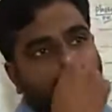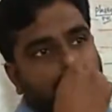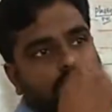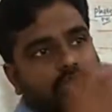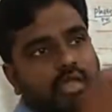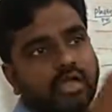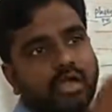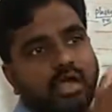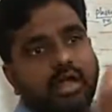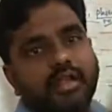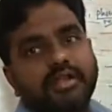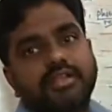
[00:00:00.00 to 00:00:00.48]

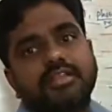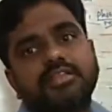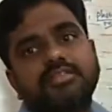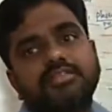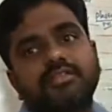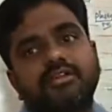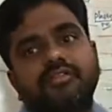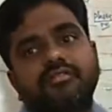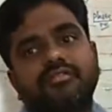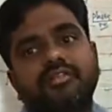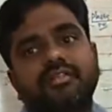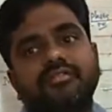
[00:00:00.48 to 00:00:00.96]
idols
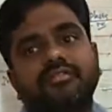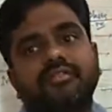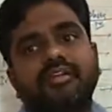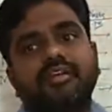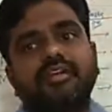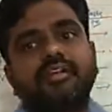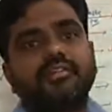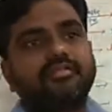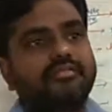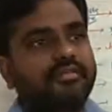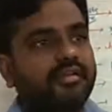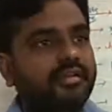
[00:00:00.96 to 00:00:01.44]
of different
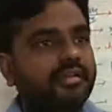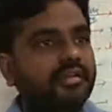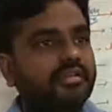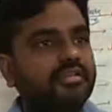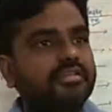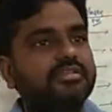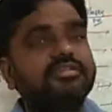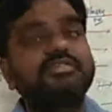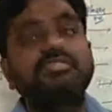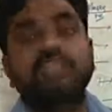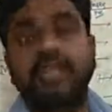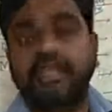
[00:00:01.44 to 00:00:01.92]

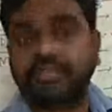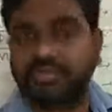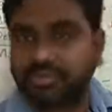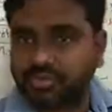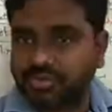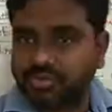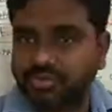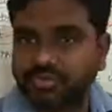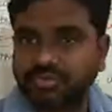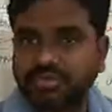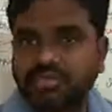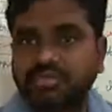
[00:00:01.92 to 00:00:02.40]

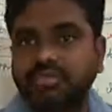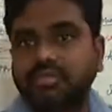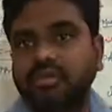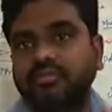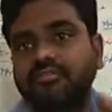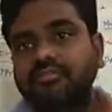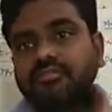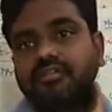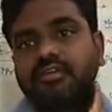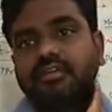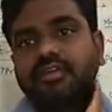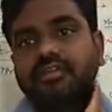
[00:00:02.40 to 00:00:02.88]
statues
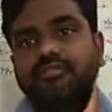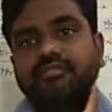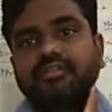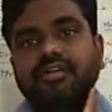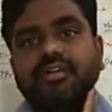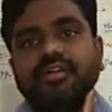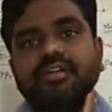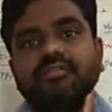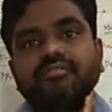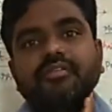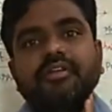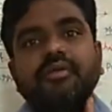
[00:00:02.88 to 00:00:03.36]
of
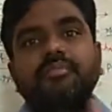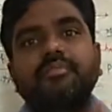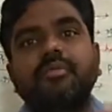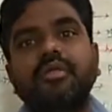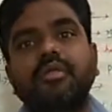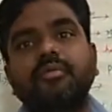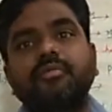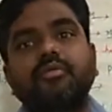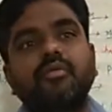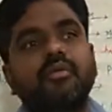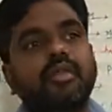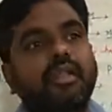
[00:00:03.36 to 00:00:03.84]
different
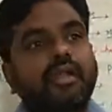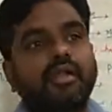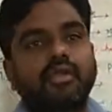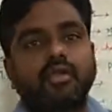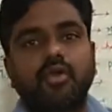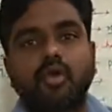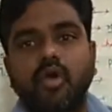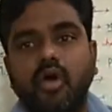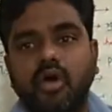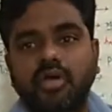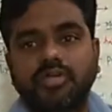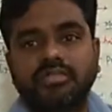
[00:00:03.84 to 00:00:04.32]
people and
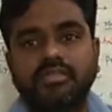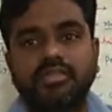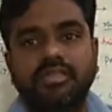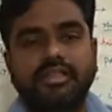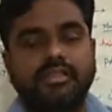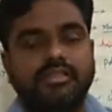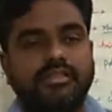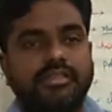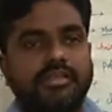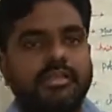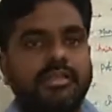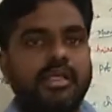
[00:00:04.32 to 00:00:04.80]
gods
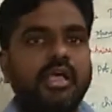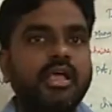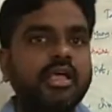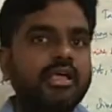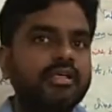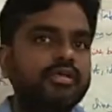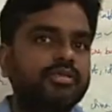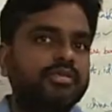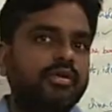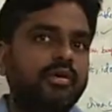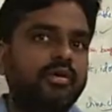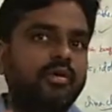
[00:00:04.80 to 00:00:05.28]
like that.
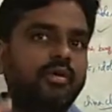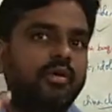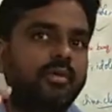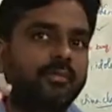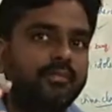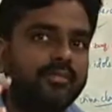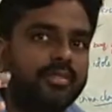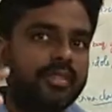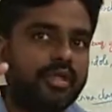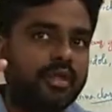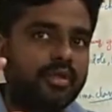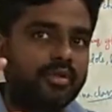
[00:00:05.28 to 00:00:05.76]
So
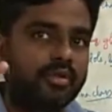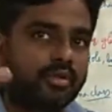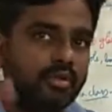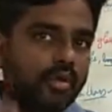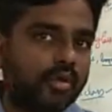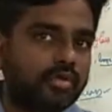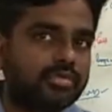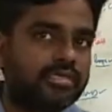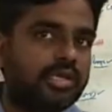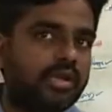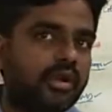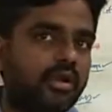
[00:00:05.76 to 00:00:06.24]

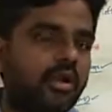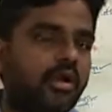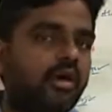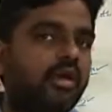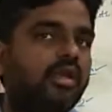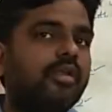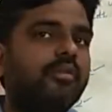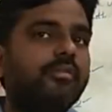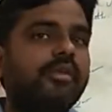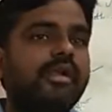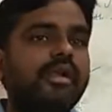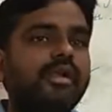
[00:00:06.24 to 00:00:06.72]
those are
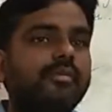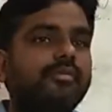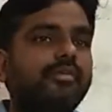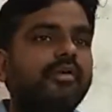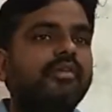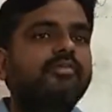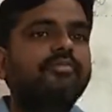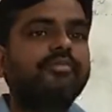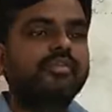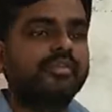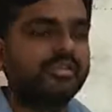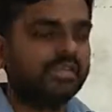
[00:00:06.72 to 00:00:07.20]
all made up
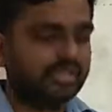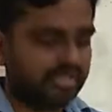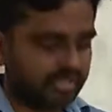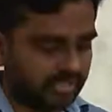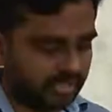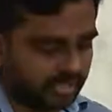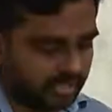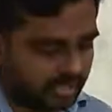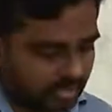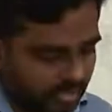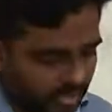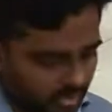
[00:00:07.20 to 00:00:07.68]
of with
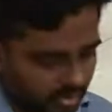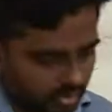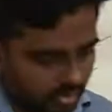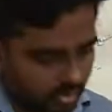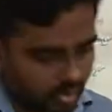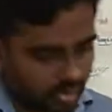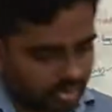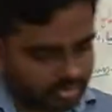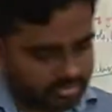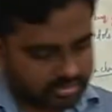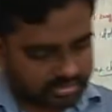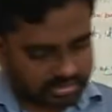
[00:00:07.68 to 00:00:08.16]
the
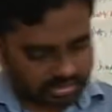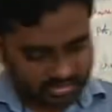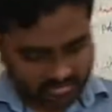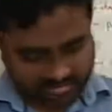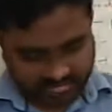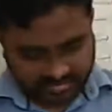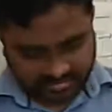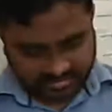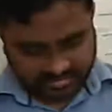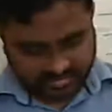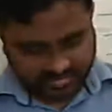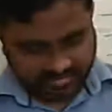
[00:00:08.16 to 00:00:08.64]
rocks
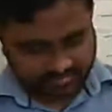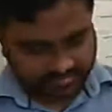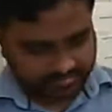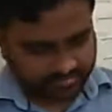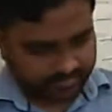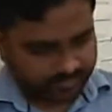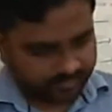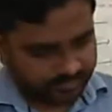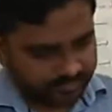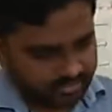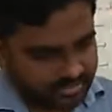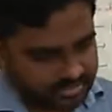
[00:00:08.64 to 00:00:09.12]
itself,
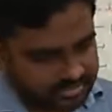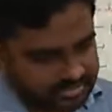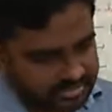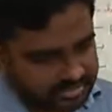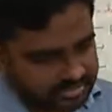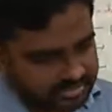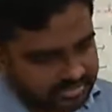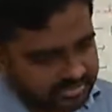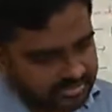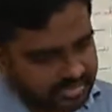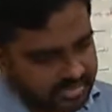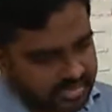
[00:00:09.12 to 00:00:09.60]
isn't
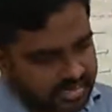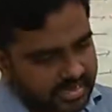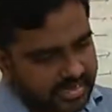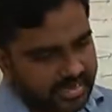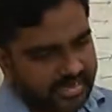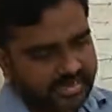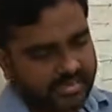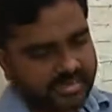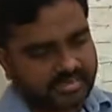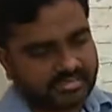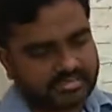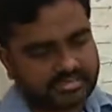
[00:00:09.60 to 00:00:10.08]
it?
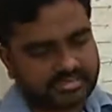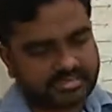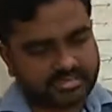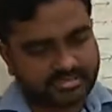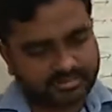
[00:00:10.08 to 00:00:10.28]
And next,